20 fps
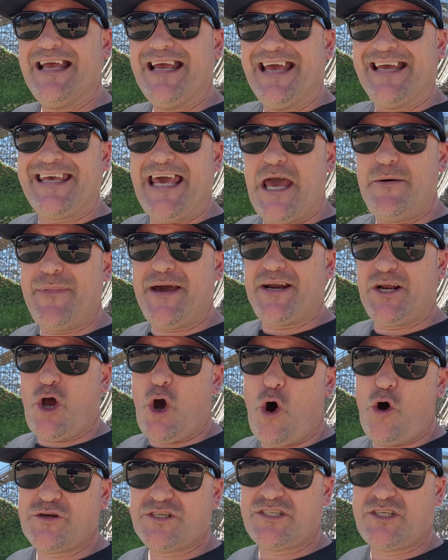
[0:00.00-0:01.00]
it came at a
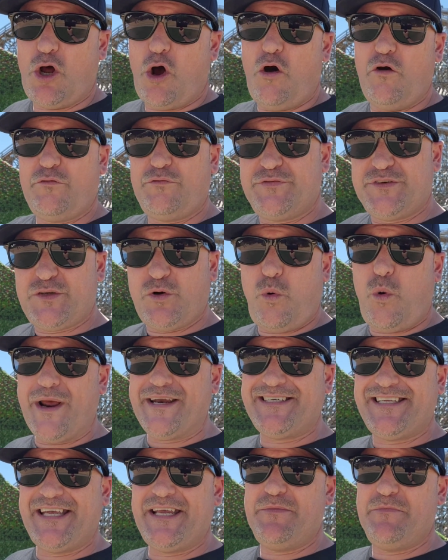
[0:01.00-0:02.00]
cost of
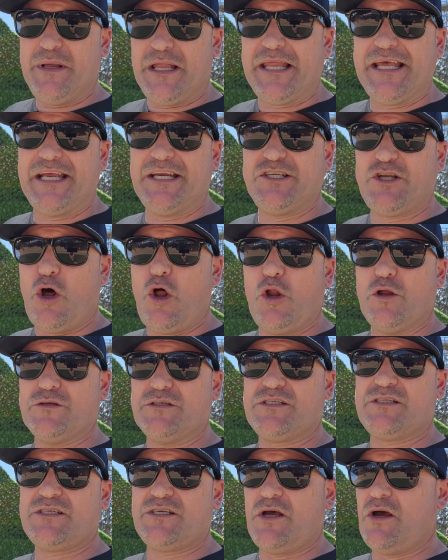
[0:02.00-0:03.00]
twenty million dollars,
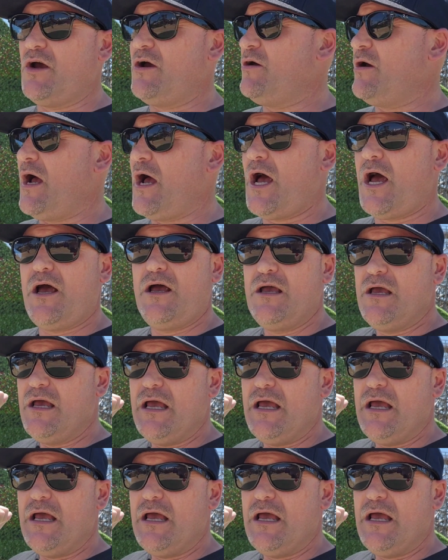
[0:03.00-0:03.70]
so uh,